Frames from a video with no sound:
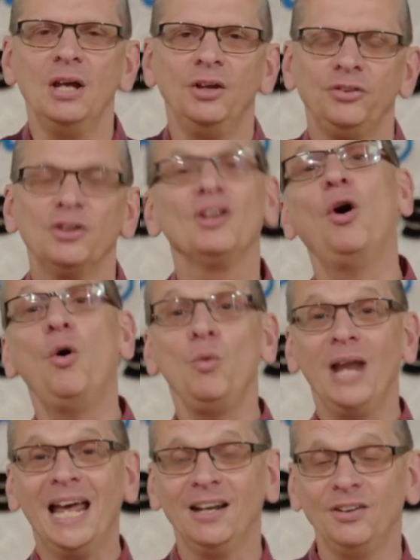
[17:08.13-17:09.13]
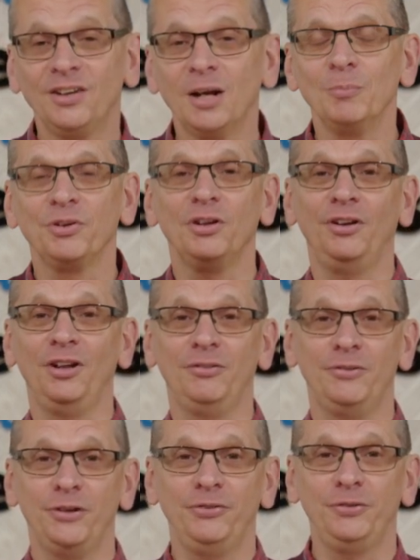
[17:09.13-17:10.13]
So the whole land comes under the
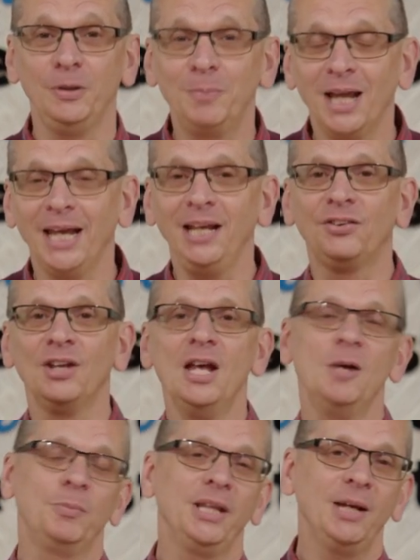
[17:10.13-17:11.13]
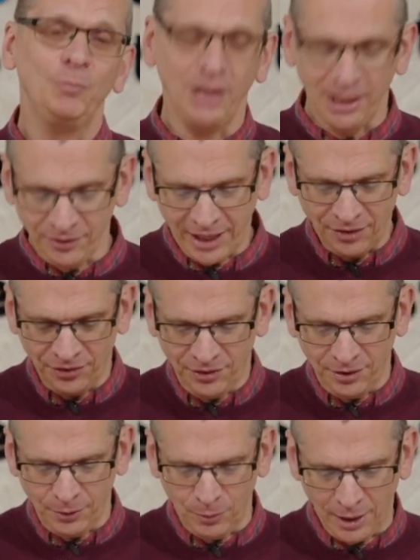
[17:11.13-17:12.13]
first few plagues, but then when it gets
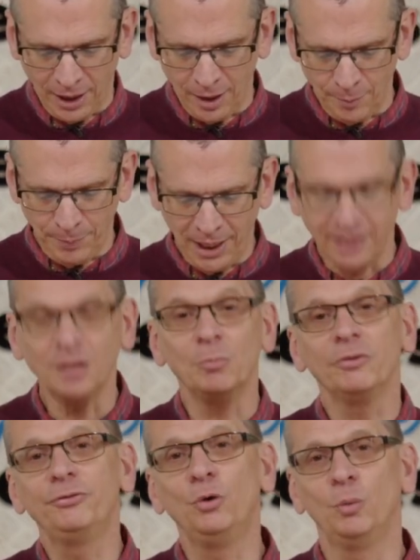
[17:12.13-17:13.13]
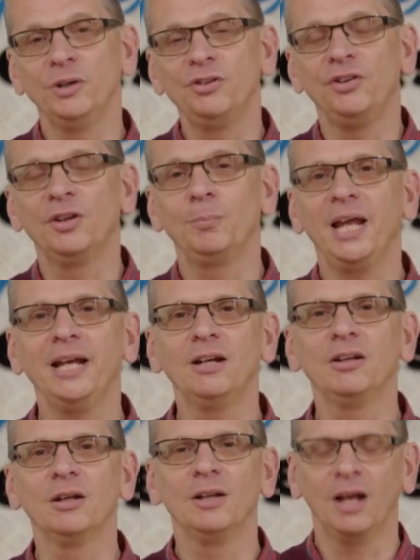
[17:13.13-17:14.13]
to plague number four, which is the plague
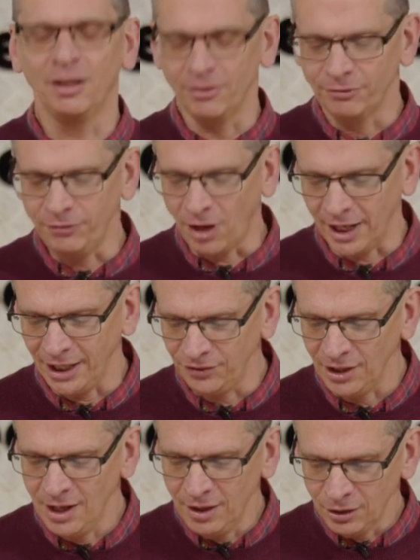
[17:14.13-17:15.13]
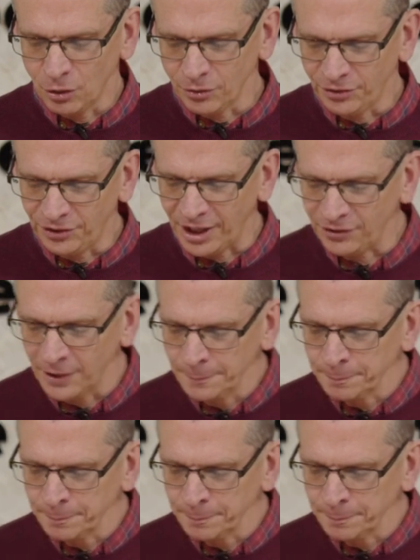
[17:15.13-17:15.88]
of the flies, God says,